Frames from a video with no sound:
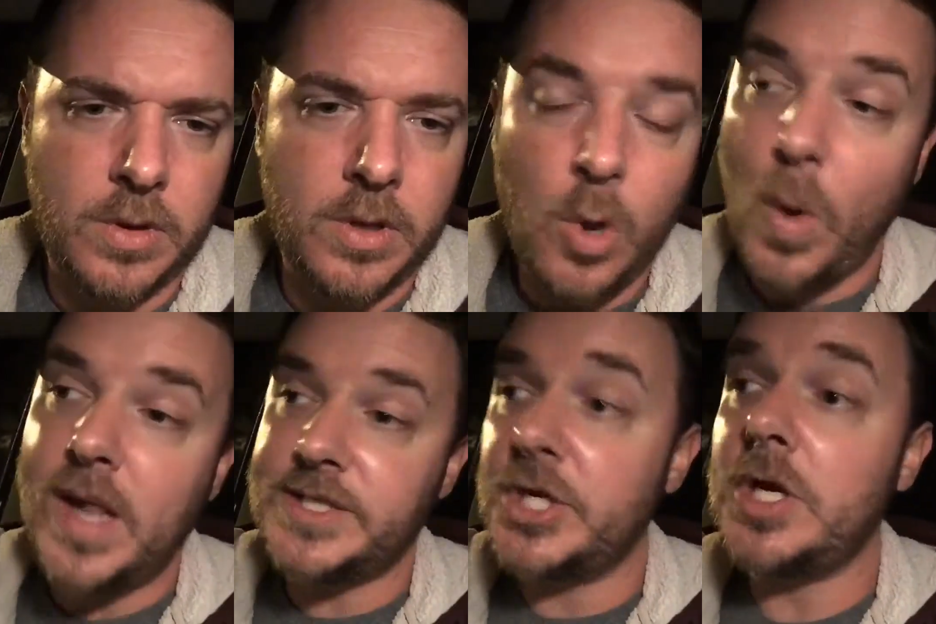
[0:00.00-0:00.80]
Well,
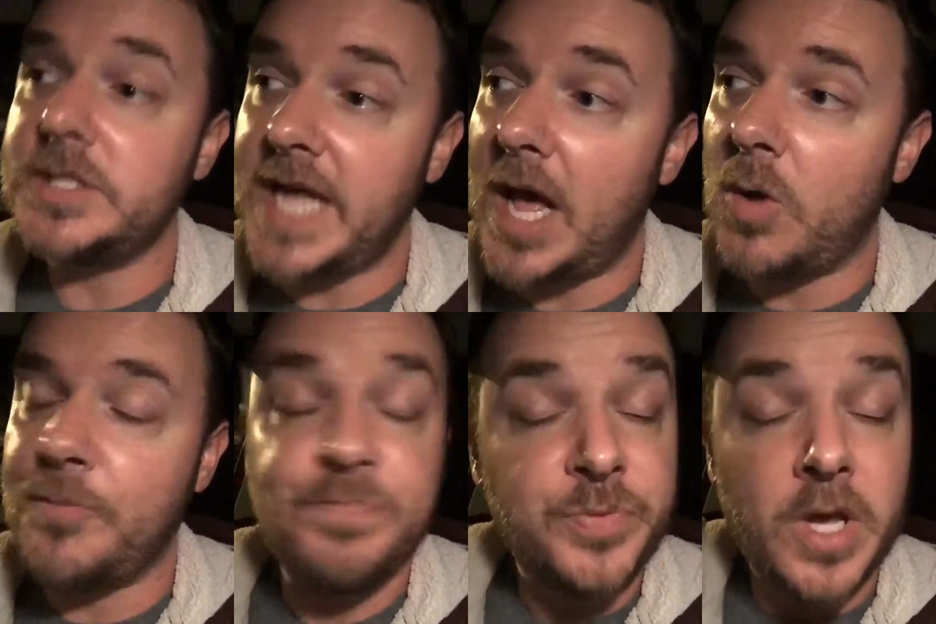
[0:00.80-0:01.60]
it turns out,
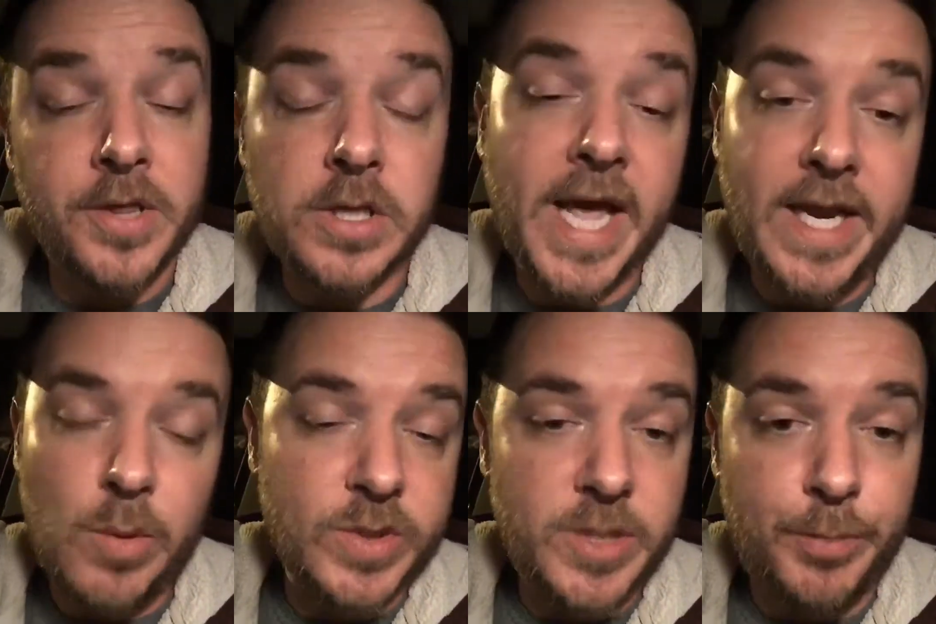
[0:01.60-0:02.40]
the lady
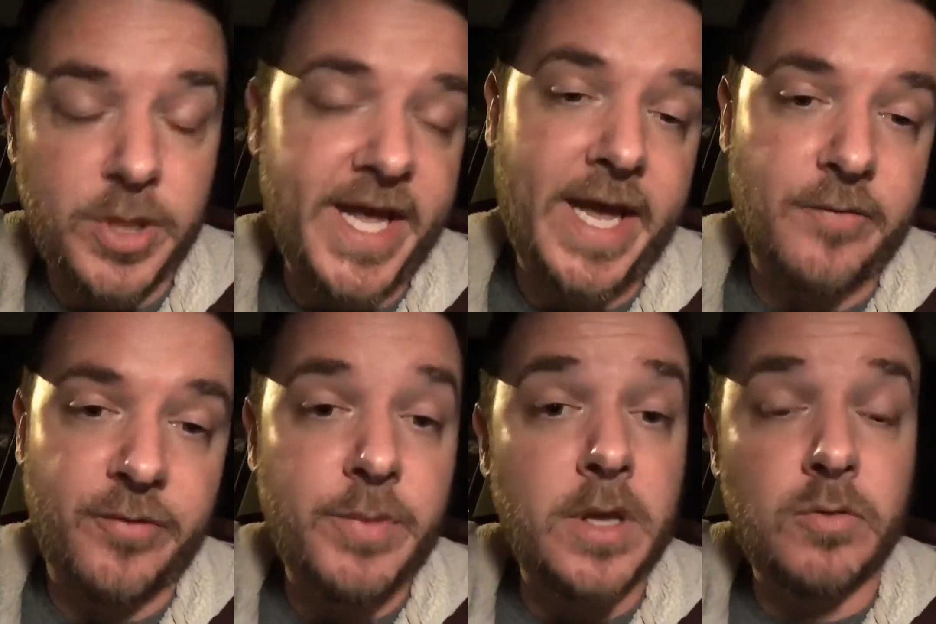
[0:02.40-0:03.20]
was a plant
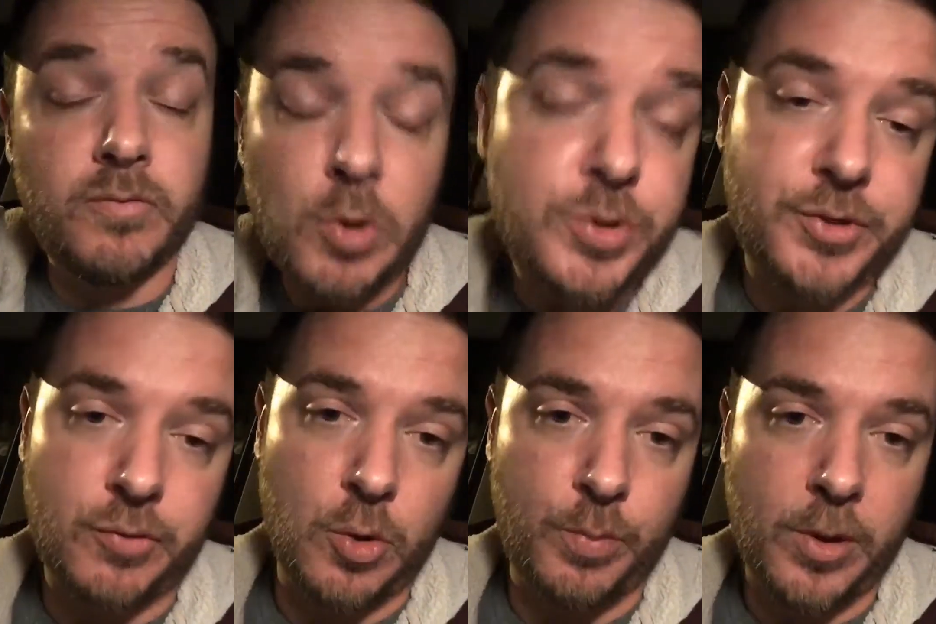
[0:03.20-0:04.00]
from the LaRouche
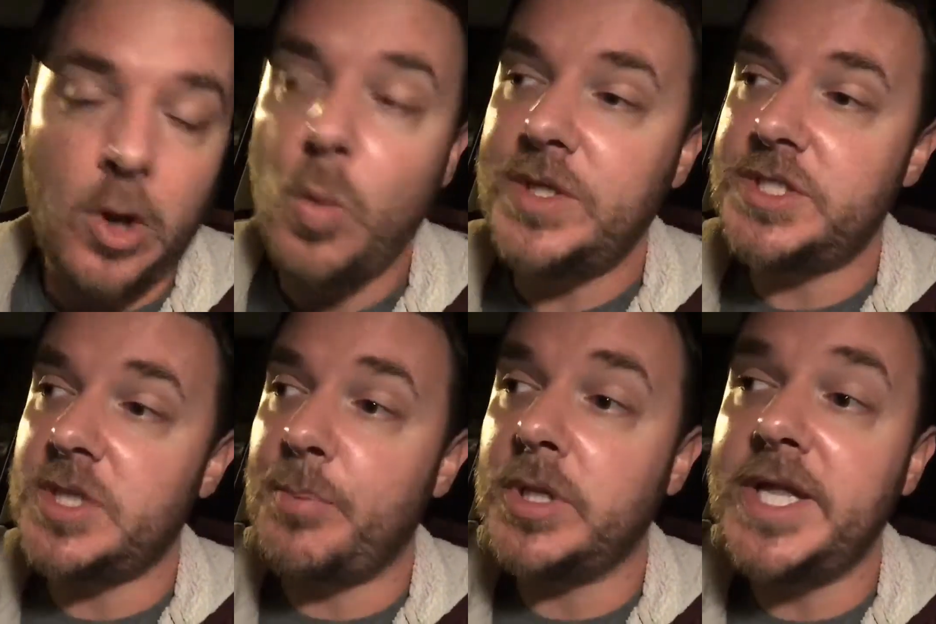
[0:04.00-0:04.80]
group, which is a
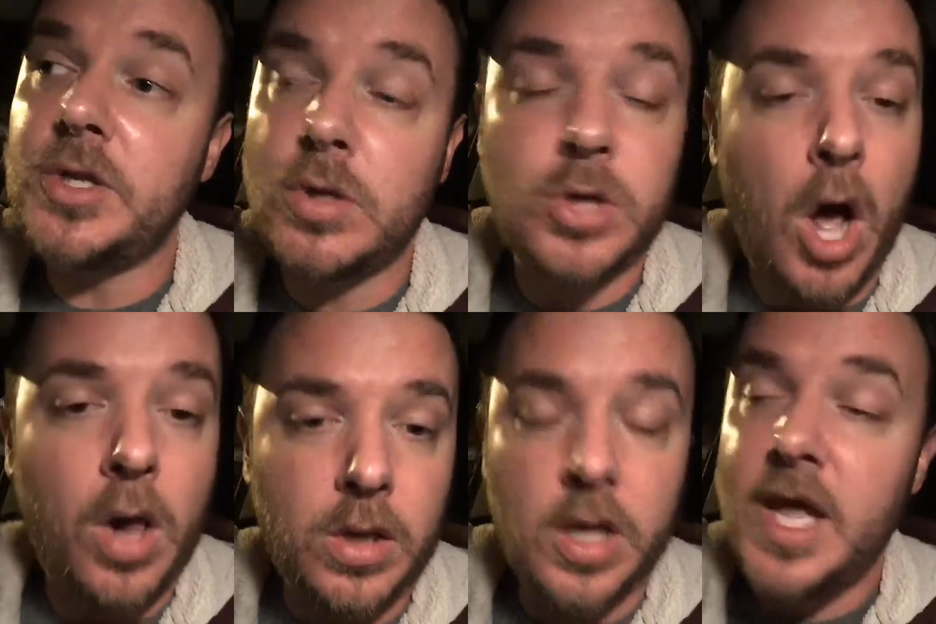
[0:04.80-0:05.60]
political
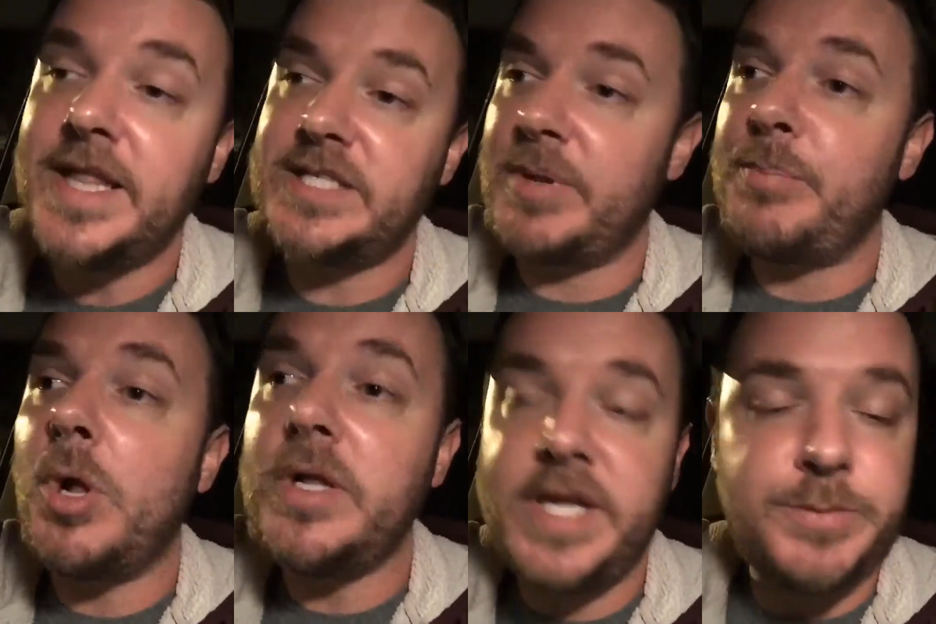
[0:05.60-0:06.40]
cult that has been
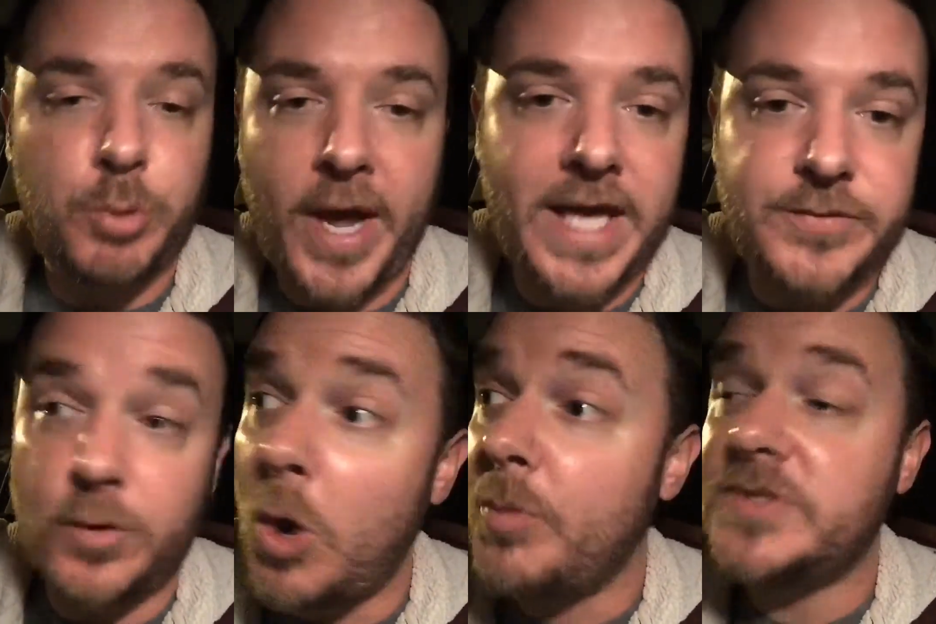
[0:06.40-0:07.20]
pulling these pranks for
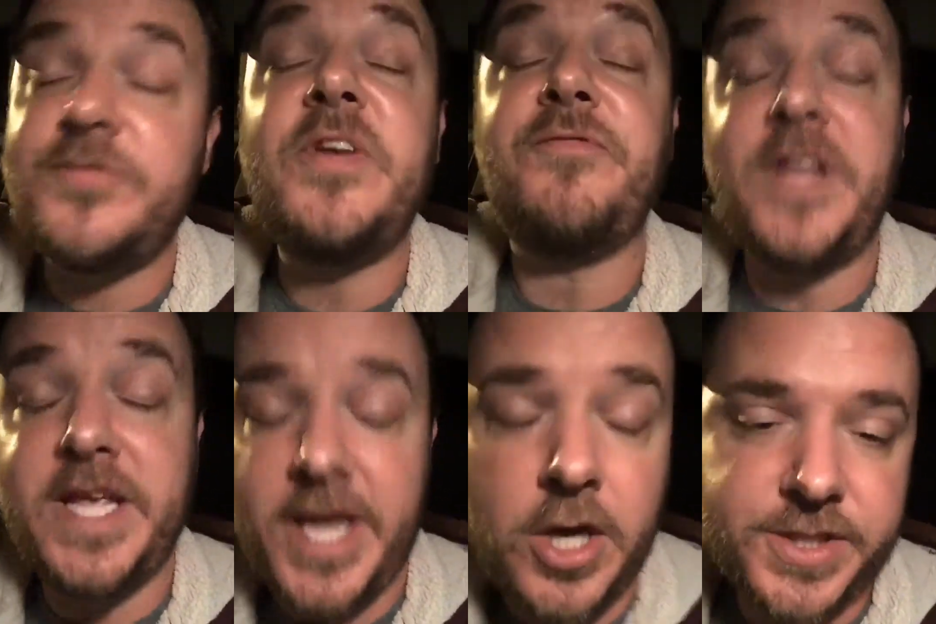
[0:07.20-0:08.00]
almost 50
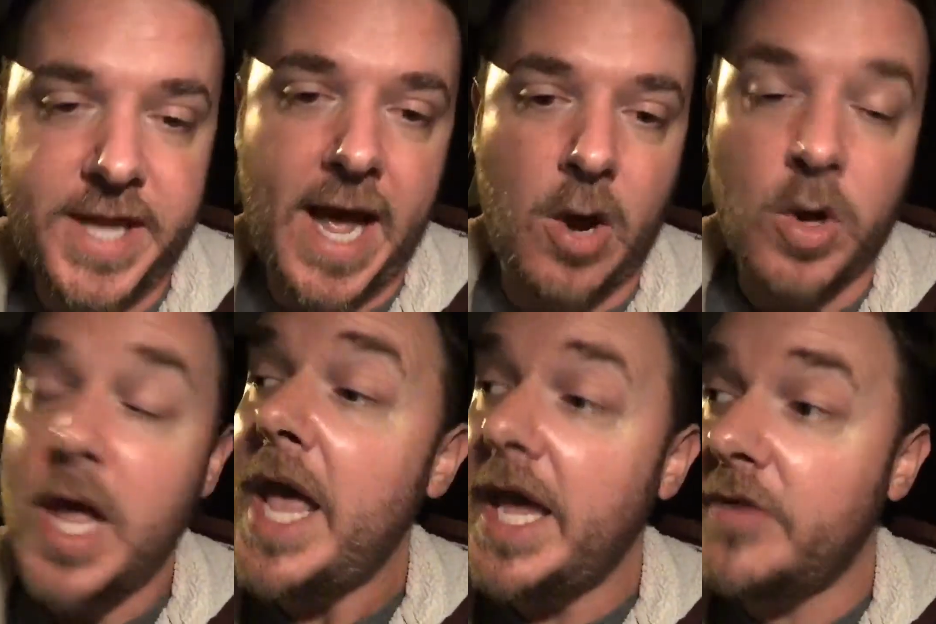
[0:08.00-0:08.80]
years now.
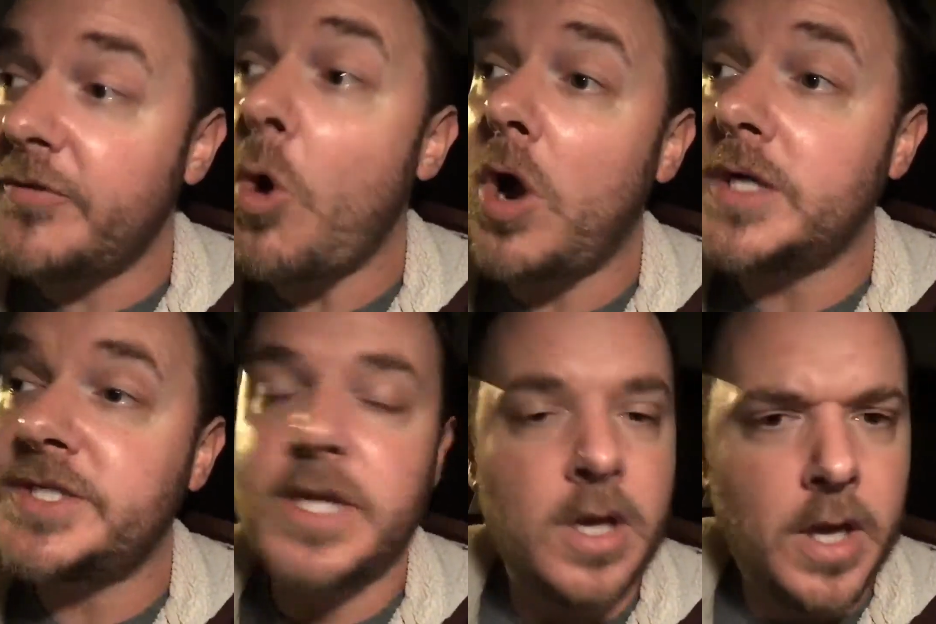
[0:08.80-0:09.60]
And of
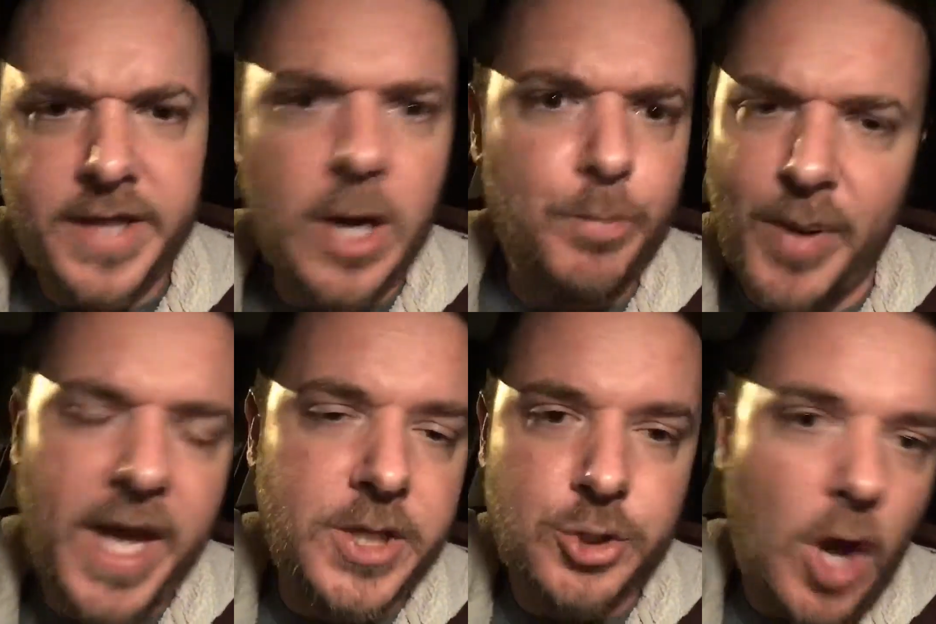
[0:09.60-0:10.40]
course, they're
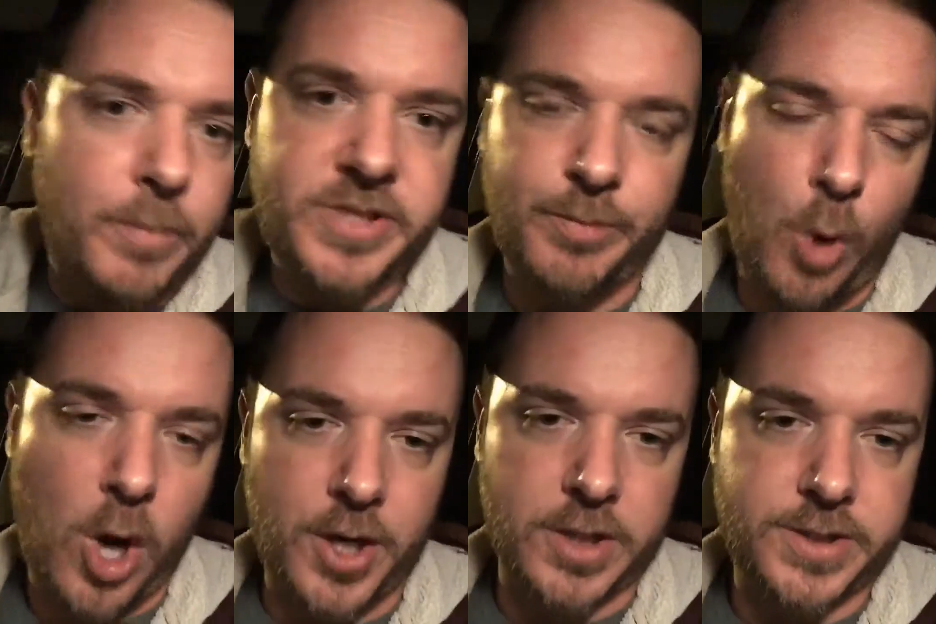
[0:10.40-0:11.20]
big Trump
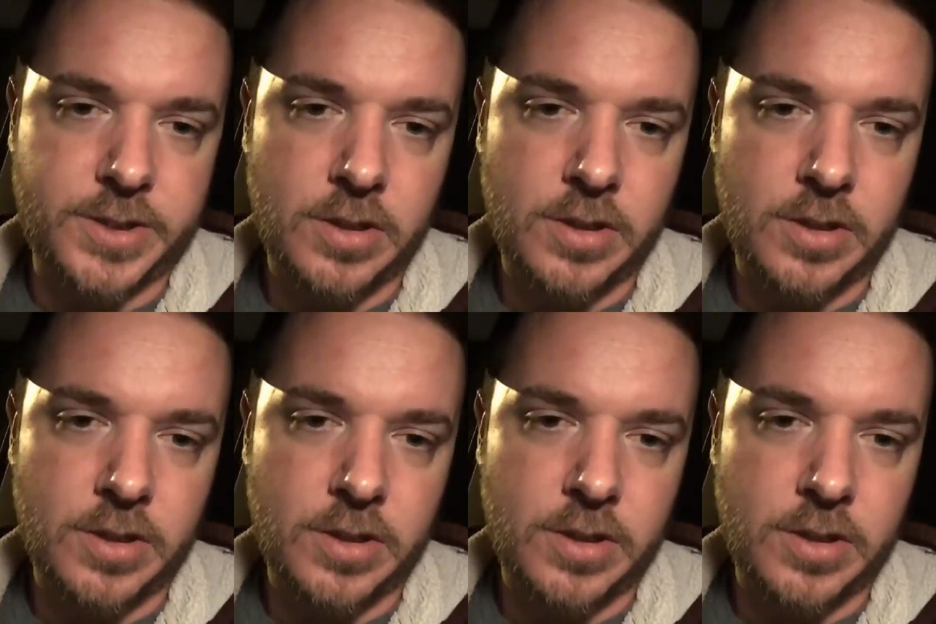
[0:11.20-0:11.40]
supporters.